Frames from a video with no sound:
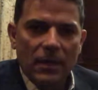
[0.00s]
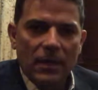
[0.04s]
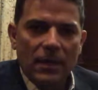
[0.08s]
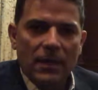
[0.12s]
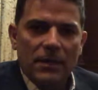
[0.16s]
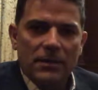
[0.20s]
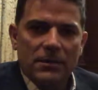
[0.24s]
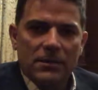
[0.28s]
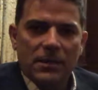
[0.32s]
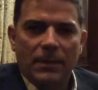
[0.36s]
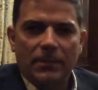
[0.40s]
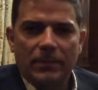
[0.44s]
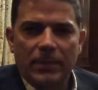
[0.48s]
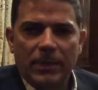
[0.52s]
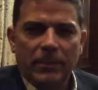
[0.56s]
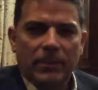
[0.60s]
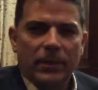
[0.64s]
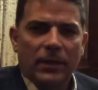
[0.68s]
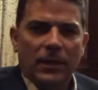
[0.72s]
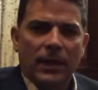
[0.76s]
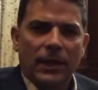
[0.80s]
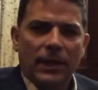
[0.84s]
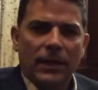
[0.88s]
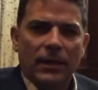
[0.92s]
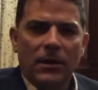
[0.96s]
Some people are
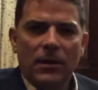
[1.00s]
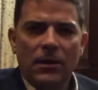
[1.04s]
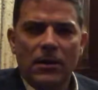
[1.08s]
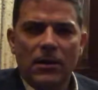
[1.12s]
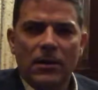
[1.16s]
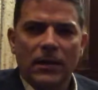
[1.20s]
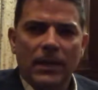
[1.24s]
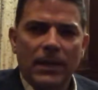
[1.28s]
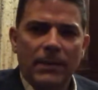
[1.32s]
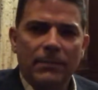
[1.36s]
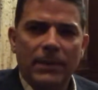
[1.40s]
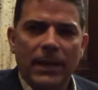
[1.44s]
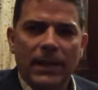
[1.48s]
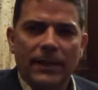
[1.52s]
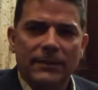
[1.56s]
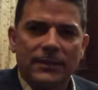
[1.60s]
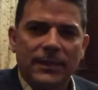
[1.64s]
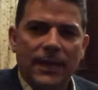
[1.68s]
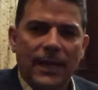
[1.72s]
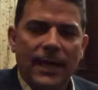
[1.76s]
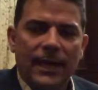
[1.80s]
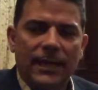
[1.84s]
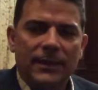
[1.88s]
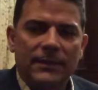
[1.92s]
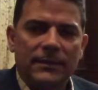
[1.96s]
like, oh, I'll get back to
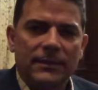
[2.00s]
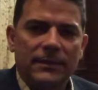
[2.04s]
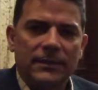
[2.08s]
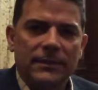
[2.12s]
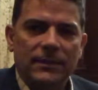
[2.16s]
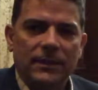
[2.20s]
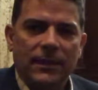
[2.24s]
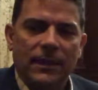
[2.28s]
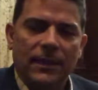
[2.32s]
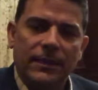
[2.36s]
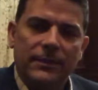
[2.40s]
acting.